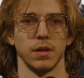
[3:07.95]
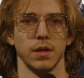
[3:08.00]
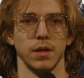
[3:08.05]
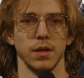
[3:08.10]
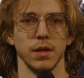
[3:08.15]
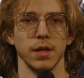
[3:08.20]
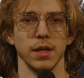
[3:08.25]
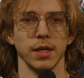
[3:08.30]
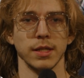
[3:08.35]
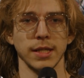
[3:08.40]

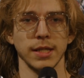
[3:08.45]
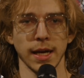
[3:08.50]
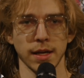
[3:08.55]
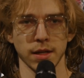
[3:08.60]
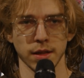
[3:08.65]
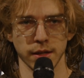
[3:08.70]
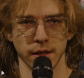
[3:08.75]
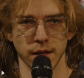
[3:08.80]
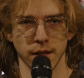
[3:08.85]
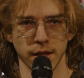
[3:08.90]

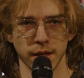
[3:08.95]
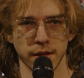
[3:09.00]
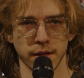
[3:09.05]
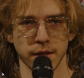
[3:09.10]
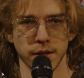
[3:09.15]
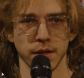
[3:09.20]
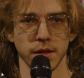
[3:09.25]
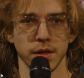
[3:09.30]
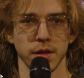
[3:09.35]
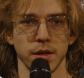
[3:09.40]
Exactly, Ale.
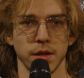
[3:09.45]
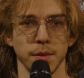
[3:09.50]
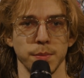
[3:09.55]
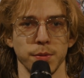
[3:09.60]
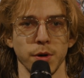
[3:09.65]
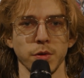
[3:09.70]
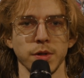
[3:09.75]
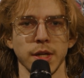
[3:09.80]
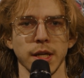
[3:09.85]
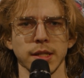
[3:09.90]
The
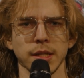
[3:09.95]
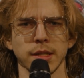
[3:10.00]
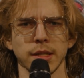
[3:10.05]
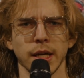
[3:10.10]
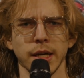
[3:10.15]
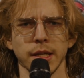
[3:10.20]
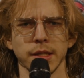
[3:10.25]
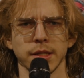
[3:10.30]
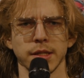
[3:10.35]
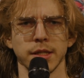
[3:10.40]
protest
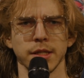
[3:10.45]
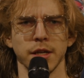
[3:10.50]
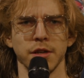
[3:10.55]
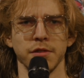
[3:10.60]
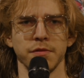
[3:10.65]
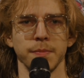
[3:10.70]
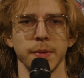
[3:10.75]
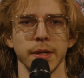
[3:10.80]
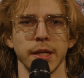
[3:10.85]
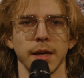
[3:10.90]
site
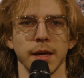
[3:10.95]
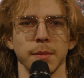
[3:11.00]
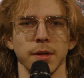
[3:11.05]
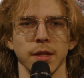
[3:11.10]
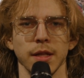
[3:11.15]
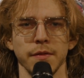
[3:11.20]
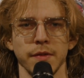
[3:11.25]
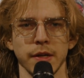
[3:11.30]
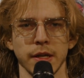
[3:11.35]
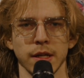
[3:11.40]
itself became a
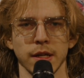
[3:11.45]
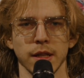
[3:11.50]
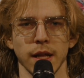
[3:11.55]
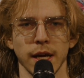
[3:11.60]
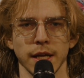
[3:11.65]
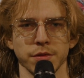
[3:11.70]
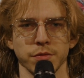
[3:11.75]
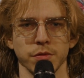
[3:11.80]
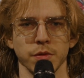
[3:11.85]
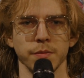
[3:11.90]
living
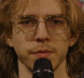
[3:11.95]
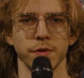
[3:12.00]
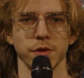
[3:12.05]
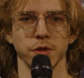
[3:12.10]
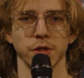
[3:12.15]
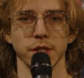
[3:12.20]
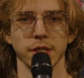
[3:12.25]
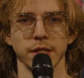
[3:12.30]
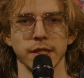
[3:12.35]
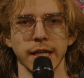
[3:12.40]
classroom for
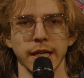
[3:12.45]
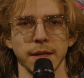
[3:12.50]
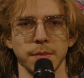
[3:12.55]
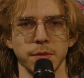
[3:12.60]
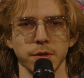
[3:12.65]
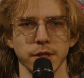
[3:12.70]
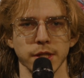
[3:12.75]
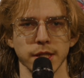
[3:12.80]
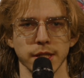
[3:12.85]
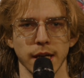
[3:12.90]

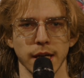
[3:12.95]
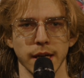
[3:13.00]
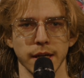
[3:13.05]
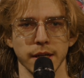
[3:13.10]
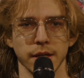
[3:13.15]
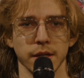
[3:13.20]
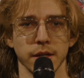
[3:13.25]
sustainable design.